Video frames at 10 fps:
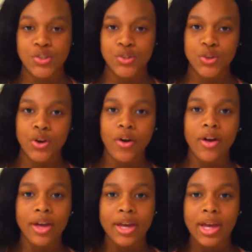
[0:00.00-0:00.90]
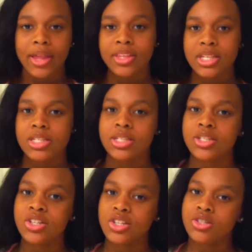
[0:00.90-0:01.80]
and saw. This is
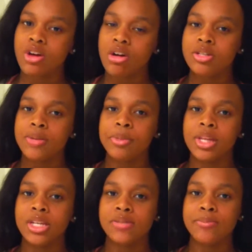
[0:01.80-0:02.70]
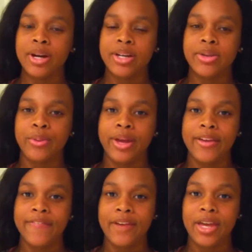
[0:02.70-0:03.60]
the She's Dolled Up Malaysian Body
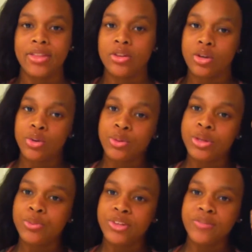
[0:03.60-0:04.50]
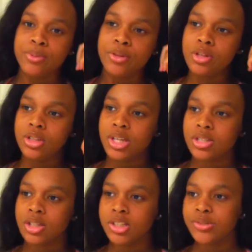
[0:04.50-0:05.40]
Wave and the Queen Weave Beauty
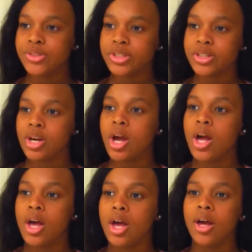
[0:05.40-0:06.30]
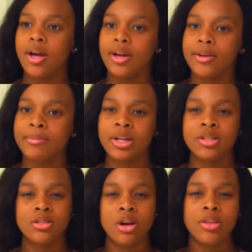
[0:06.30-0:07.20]
Lace Closure.
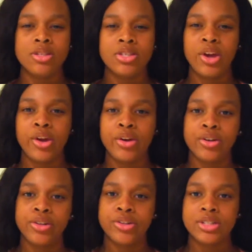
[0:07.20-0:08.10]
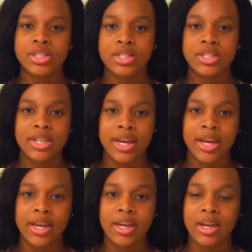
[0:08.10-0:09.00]
I installed this hair earlier
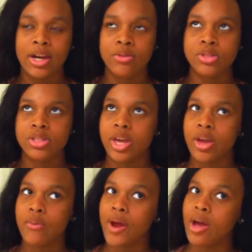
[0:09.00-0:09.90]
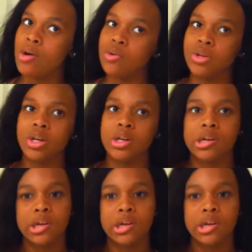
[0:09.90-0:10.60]
today, I would say around